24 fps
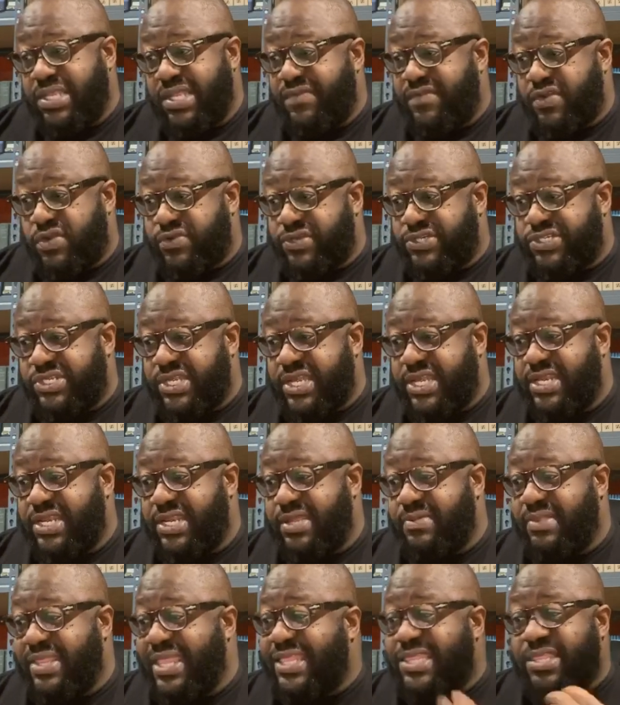in Christianity.
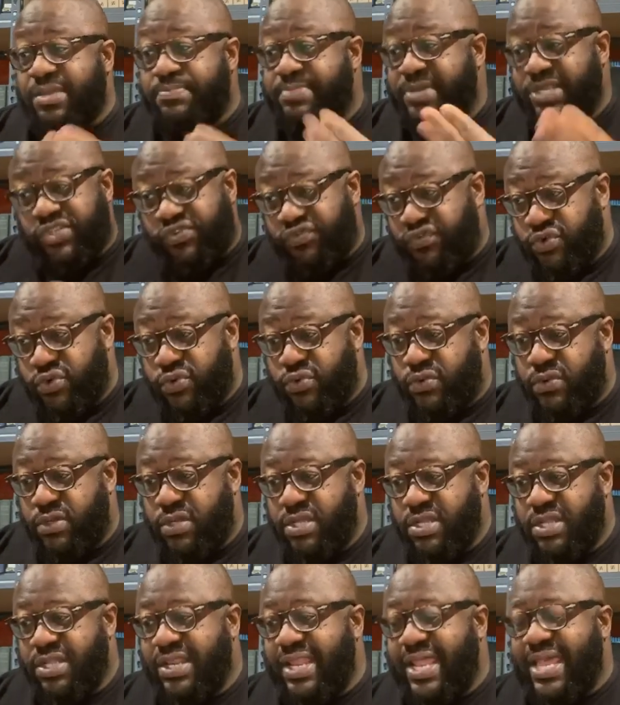Let them be true,
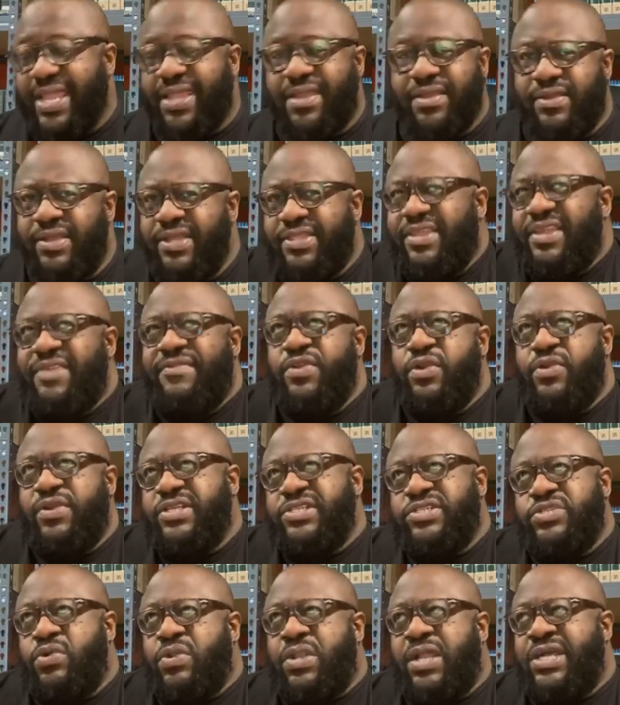like, even though there's
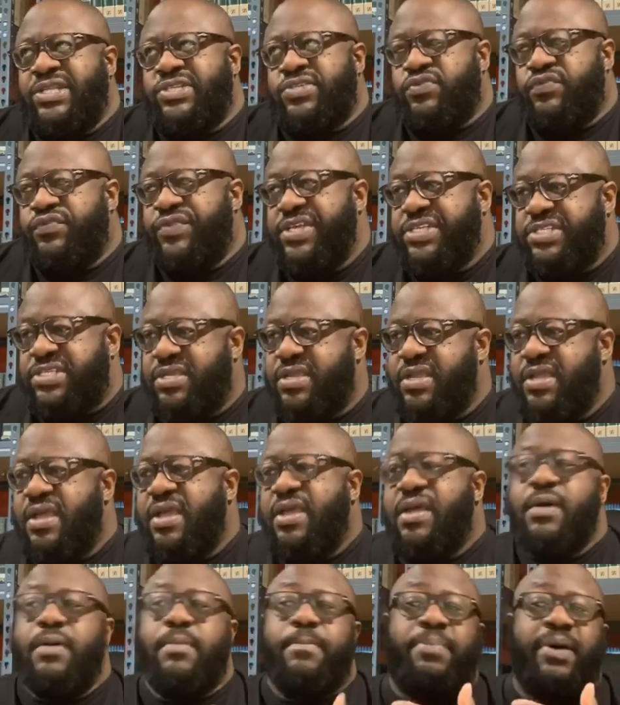no logical reason,
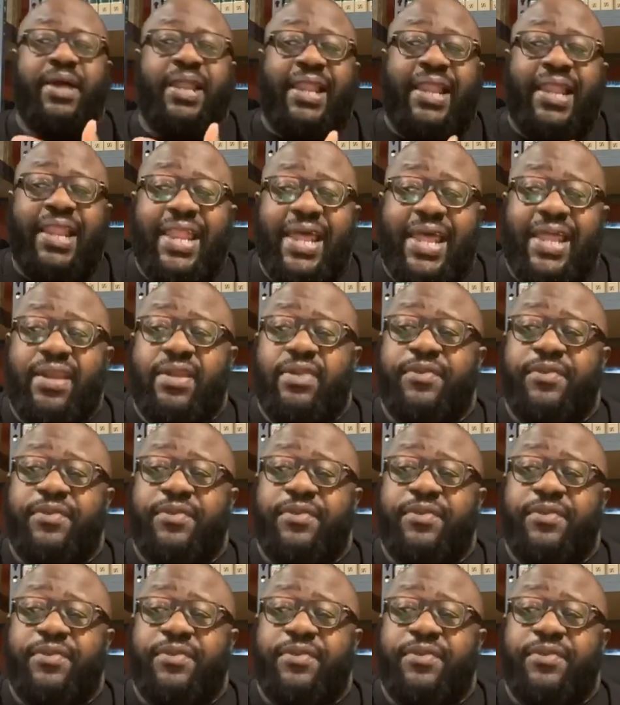but let